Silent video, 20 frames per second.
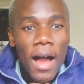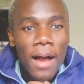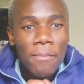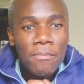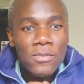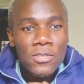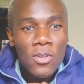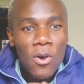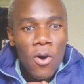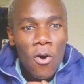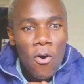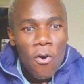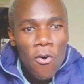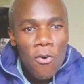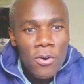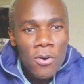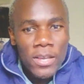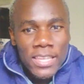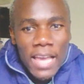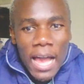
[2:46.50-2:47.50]

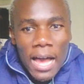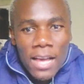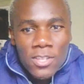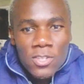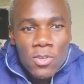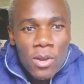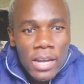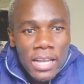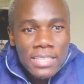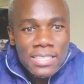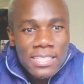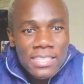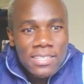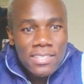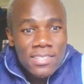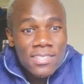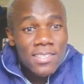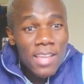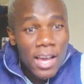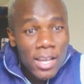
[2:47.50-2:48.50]
So let's
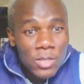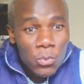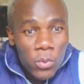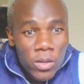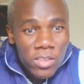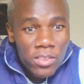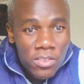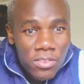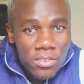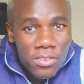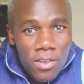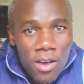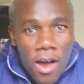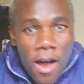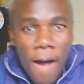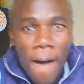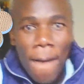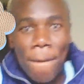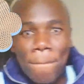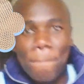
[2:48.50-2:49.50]
start with
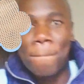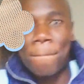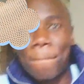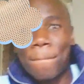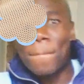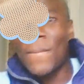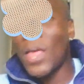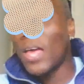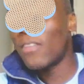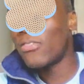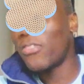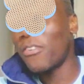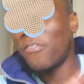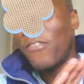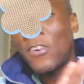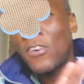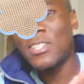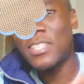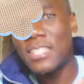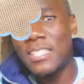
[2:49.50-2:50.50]
the
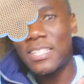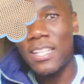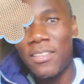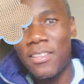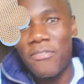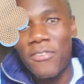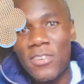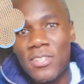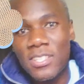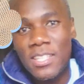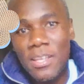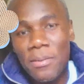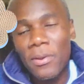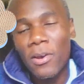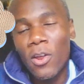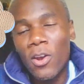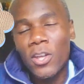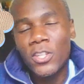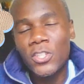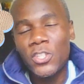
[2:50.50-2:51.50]
first
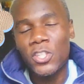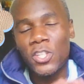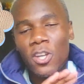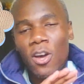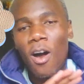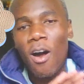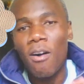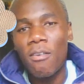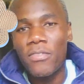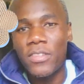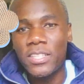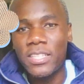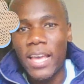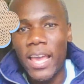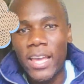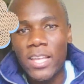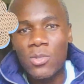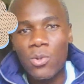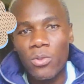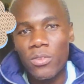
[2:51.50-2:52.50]
terminology of the
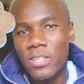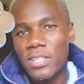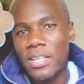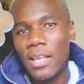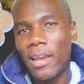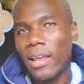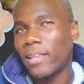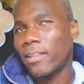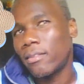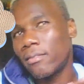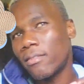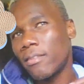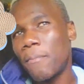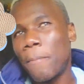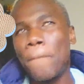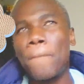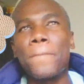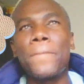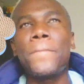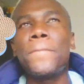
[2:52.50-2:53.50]
day. So these are the
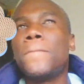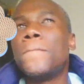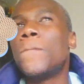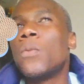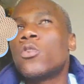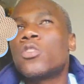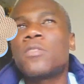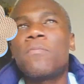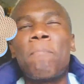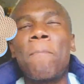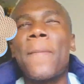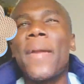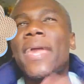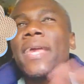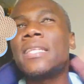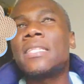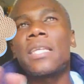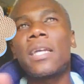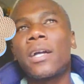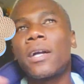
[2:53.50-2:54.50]
most
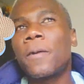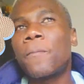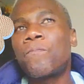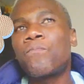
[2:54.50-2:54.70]
basic